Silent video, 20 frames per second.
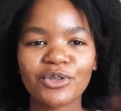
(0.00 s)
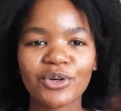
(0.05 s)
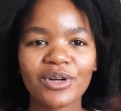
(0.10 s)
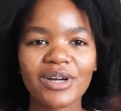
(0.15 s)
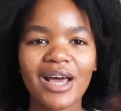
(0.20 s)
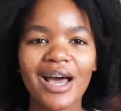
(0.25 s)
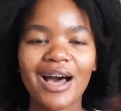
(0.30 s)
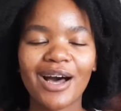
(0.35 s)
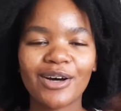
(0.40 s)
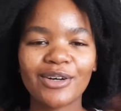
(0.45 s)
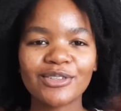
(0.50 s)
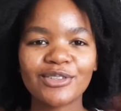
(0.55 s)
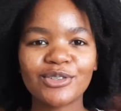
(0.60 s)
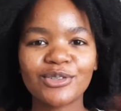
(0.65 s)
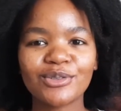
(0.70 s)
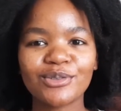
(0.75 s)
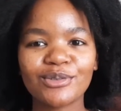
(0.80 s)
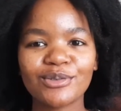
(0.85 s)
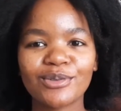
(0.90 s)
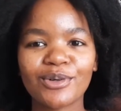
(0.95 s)
on how
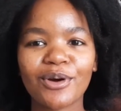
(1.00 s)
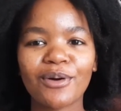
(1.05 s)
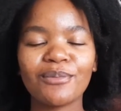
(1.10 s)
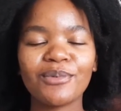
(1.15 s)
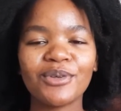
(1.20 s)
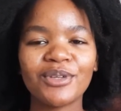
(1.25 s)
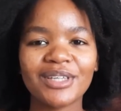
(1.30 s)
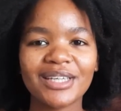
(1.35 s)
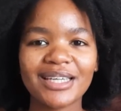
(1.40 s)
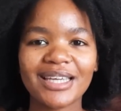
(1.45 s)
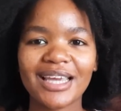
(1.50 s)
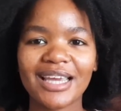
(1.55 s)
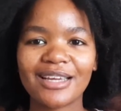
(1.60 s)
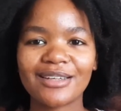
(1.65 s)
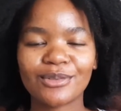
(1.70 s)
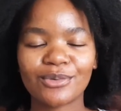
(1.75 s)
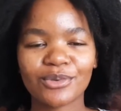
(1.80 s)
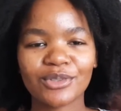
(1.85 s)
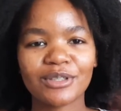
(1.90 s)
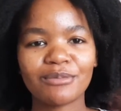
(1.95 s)
to
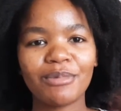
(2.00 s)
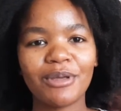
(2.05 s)
communicate with